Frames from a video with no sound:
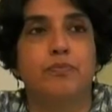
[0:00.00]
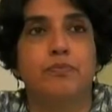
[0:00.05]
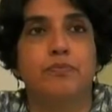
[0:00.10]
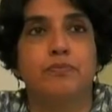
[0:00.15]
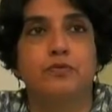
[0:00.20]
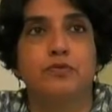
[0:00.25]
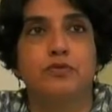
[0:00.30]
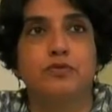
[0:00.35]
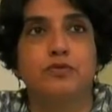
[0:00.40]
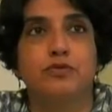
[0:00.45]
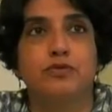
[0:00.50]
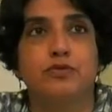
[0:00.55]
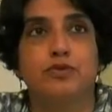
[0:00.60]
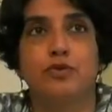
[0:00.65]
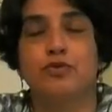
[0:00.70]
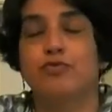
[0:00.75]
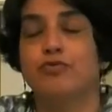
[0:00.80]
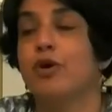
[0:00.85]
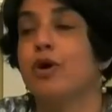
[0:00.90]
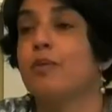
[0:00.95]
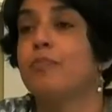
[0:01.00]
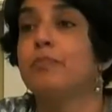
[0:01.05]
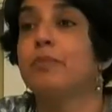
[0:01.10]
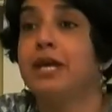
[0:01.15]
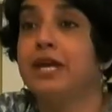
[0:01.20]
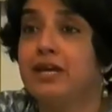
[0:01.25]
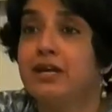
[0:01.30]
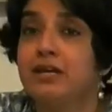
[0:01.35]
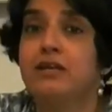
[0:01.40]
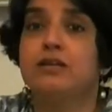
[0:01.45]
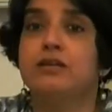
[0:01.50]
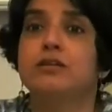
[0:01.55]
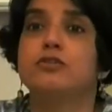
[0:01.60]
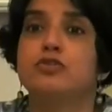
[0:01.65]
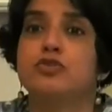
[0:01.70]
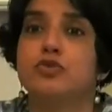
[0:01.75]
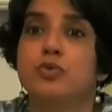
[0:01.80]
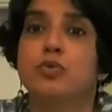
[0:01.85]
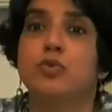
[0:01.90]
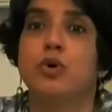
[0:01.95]
sort of appeal
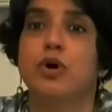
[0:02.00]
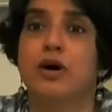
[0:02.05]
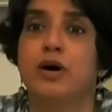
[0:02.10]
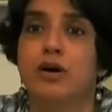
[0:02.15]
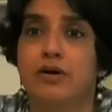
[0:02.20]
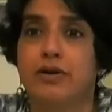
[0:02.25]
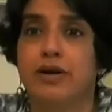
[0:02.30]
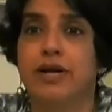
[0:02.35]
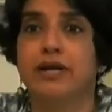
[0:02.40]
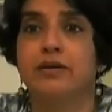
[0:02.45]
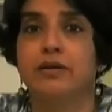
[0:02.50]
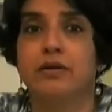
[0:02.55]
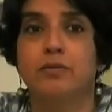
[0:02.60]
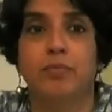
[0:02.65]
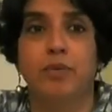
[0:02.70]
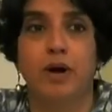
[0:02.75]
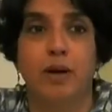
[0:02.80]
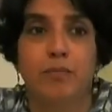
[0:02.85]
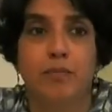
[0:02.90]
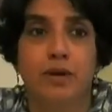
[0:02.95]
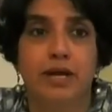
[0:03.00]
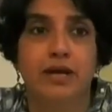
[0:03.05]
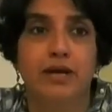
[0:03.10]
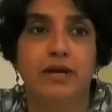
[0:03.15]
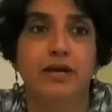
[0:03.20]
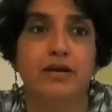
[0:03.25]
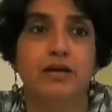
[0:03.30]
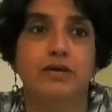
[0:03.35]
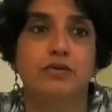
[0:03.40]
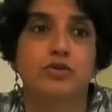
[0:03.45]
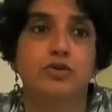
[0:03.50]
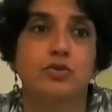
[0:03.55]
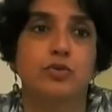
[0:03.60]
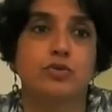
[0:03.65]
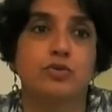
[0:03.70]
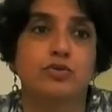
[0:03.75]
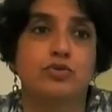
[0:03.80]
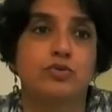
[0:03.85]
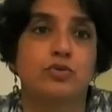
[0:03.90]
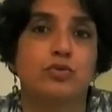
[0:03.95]
to a greater public, to
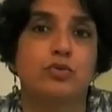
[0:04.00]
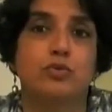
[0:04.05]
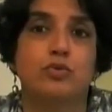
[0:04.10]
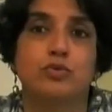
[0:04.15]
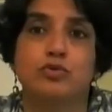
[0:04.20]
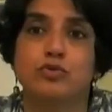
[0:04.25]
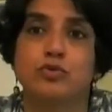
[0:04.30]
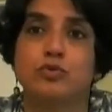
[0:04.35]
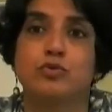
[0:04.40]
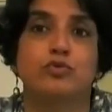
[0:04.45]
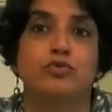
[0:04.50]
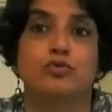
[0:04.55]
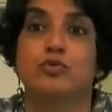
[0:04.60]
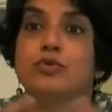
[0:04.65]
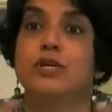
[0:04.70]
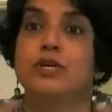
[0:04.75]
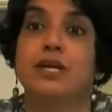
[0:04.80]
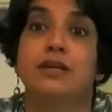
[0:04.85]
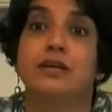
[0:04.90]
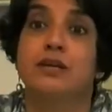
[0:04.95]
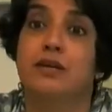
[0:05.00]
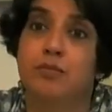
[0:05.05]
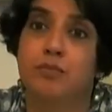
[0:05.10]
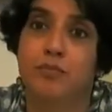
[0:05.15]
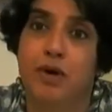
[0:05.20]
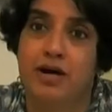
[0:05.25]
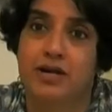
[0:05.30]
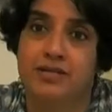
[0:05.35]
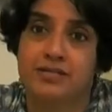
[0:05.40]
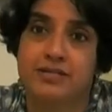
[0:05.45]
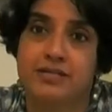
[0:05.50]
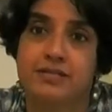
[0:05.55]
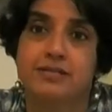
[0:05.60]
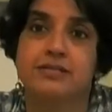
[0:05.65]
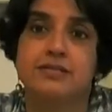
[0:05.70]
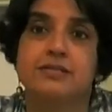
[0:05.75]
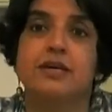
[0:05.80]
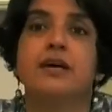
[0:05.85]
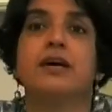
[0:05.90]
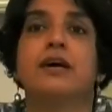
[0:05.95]
the Indian
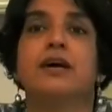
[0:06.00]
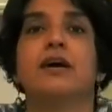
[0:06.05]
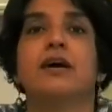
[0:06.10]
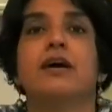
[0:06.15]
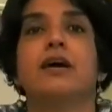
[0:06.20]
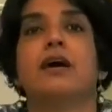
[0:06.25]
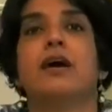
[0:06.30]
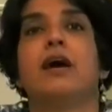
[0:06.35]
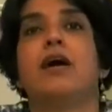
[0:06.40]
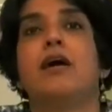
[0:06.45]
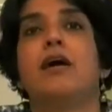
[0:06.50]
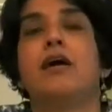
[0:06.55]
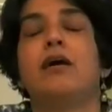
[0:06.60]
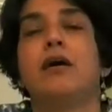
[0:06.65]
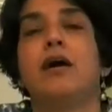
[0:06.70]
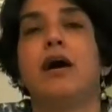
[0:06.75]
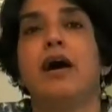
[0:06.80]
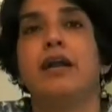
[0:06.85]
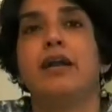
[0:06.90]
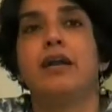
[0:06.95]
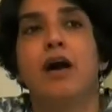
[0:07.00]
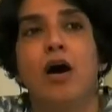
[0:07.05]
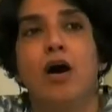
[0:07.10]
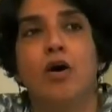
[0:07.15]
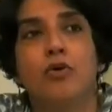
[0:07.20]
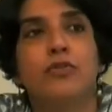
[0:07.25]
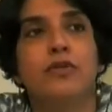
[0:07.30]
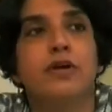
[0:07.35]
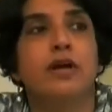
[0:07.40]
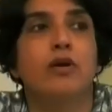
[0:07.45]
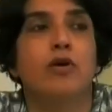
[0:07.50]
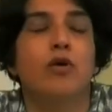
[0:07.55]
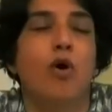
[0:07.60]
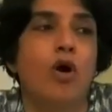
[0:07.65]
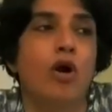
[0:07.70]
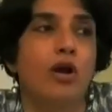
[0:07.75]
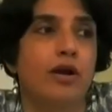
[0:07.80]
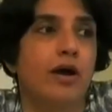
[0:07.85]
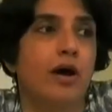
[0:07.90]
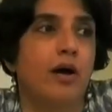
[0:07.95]
masses, and how they
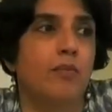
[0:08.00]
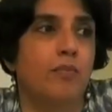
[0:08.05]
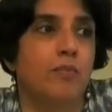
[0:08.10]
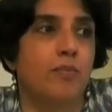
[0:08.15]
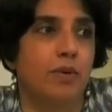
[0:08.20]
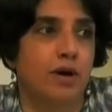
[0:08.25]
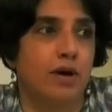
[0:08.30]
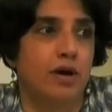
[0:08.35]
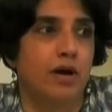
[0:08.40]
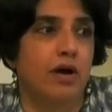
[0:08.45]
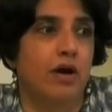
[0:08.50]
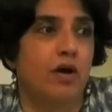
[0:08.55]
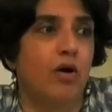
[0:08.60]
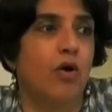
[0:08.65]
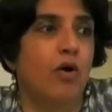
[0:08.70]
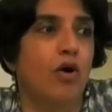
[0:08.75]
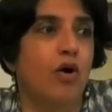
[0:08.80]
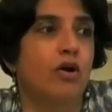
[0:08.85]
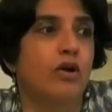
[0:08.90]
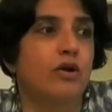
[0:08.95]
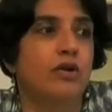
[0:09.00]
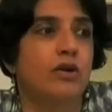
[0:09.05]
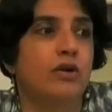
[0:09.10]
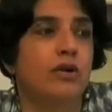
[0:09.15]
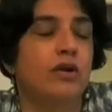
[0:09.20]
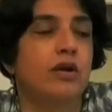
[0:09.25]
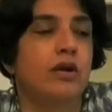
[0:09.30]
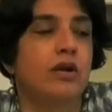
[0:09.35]
called up on